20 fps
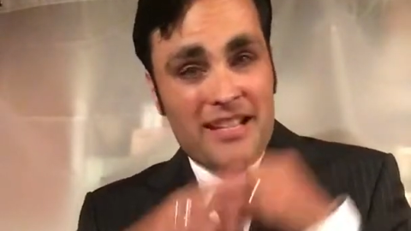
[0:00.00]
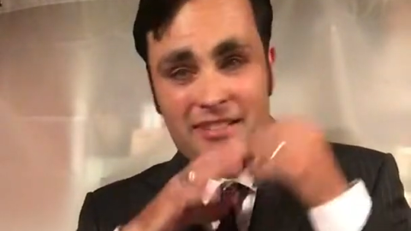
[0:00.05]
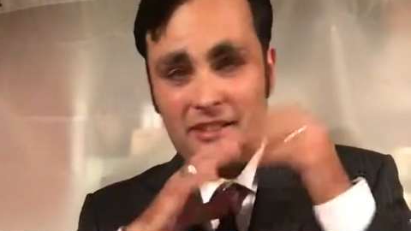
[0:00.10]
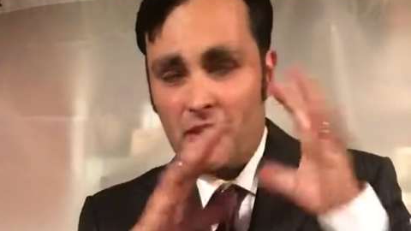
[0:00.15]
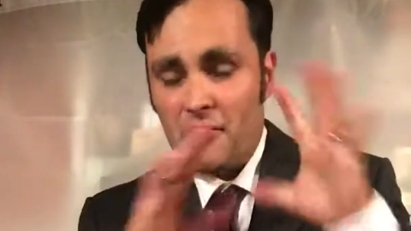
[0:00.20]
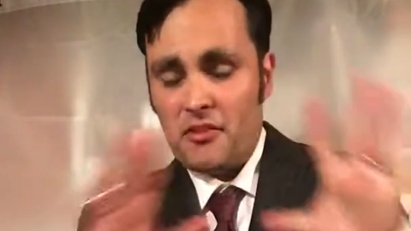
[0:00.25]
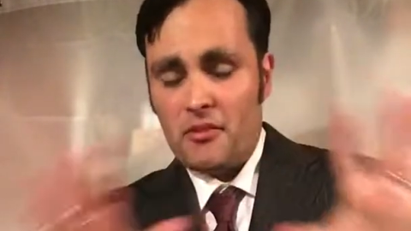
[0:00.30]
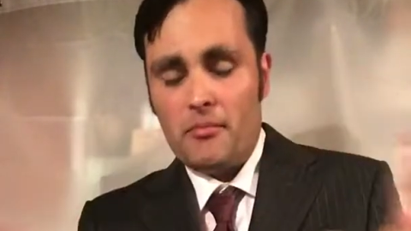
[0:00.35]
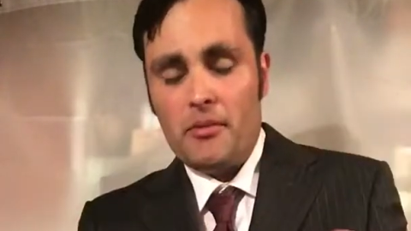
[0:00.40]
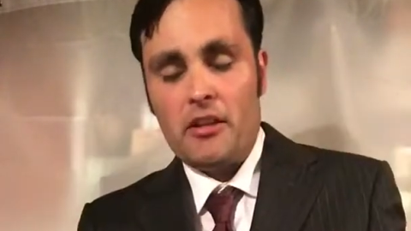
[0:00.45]

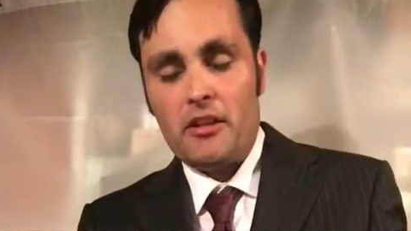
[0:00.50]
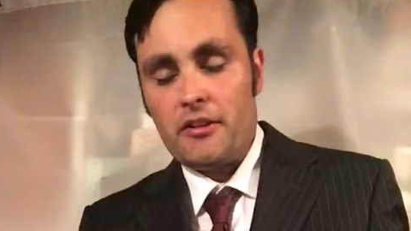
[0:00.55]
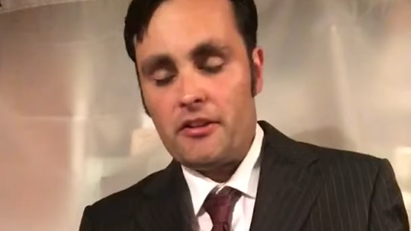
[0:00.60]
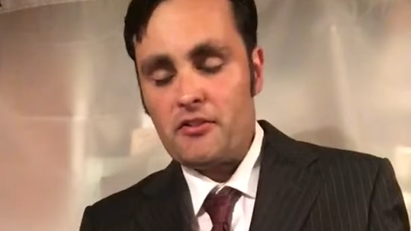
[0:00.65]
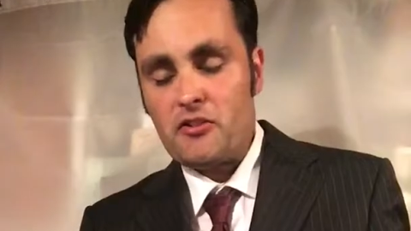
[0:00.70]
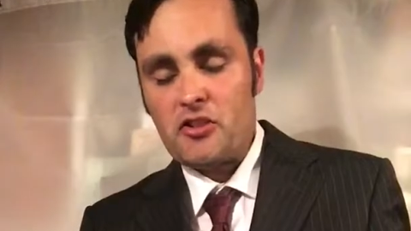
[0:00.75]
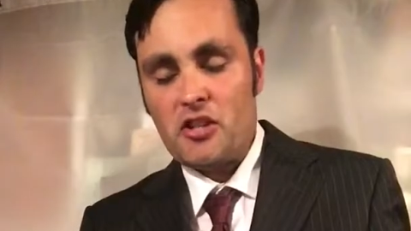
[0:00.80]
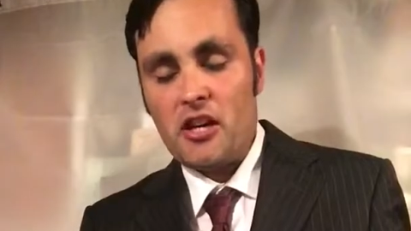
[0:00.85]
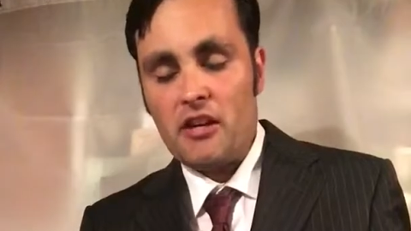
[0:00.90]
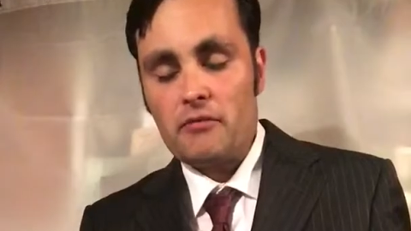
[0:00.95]
Doesn't matter
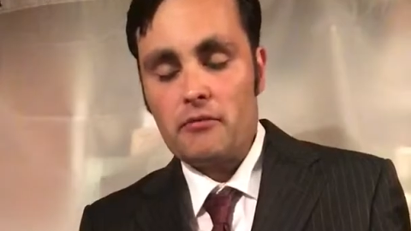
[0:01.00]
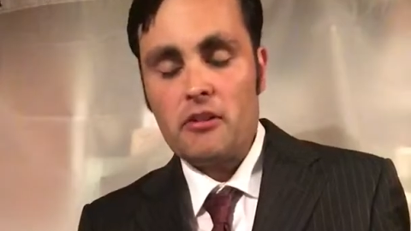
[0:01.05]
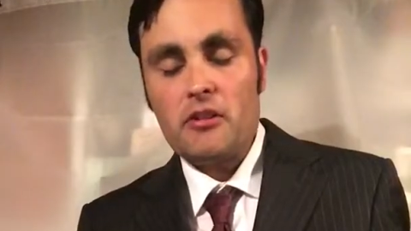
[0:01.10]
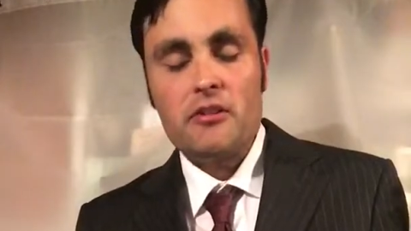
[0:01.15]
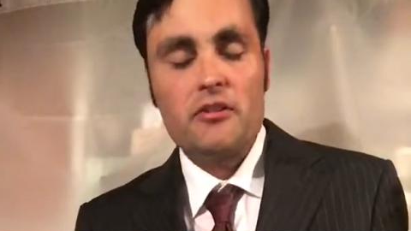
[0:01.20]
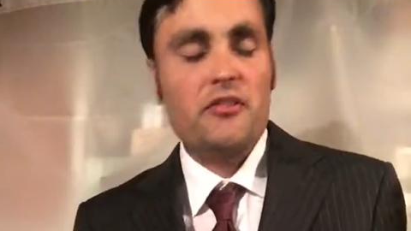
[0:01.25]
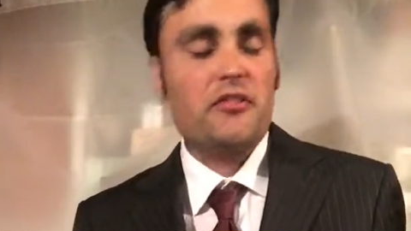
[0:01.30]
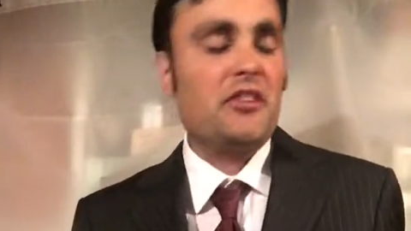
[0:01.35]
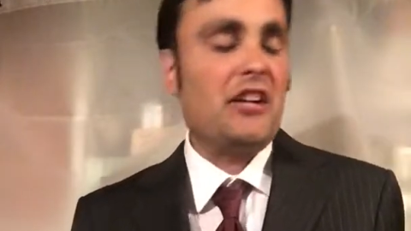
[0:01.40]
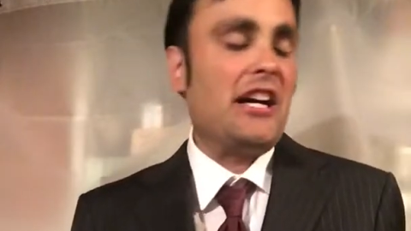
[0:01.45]
the
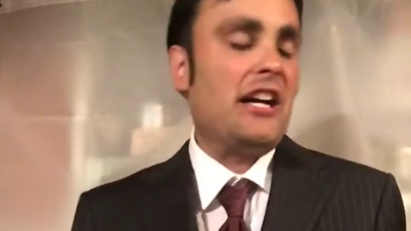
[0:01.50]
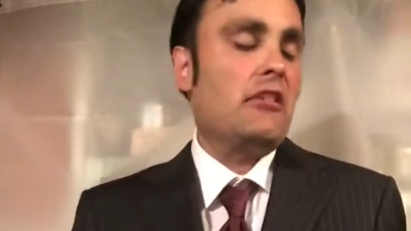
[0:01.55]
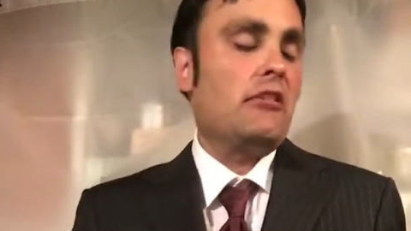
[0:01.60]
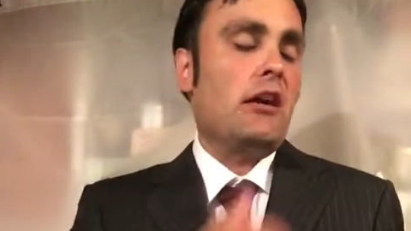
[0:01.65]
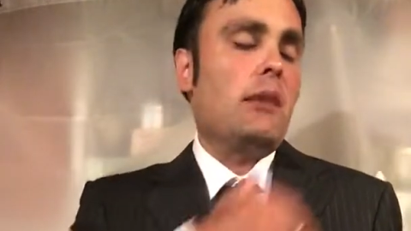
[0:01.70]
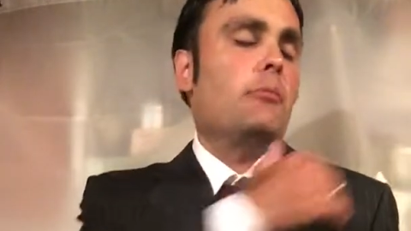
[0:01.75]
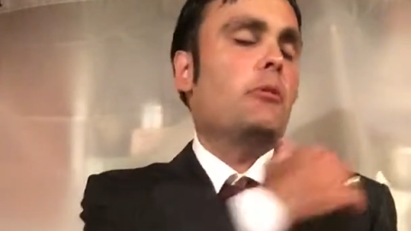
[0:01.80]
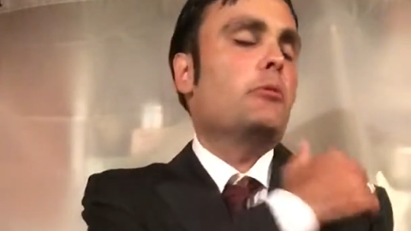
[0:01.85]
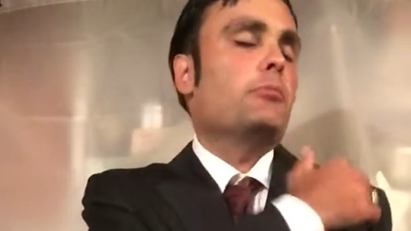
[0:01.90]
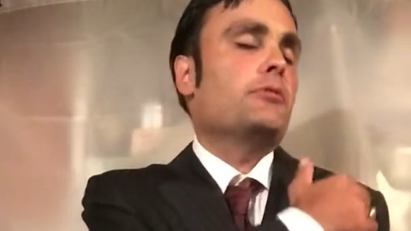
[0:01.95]
genre or style.
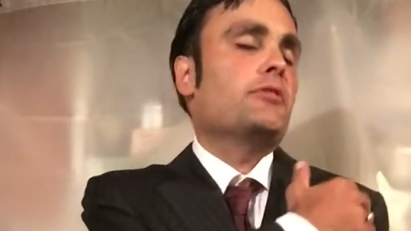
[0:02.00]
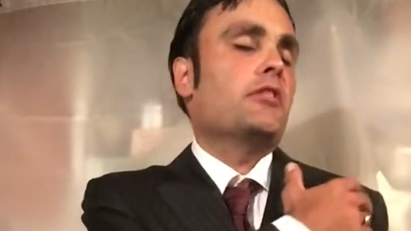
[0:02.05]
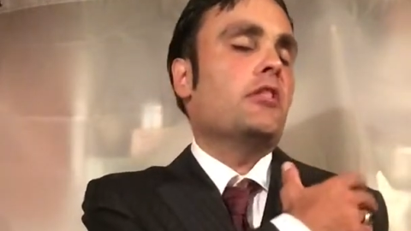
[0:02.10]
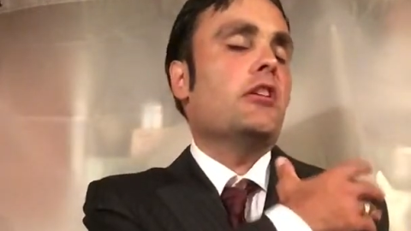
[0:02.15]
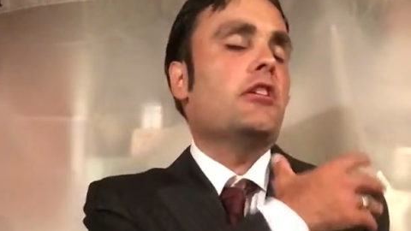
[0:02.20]
I'm open to